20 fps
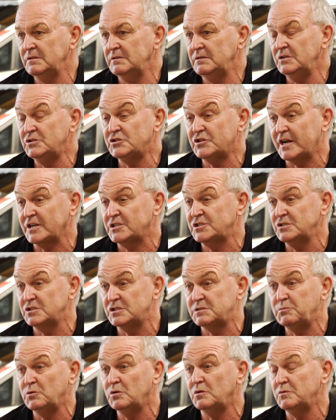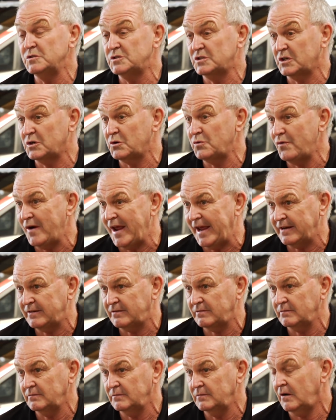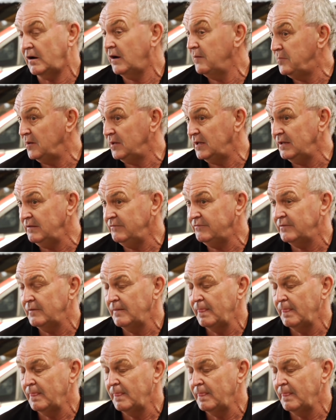introduction to the sport was correct, I believe.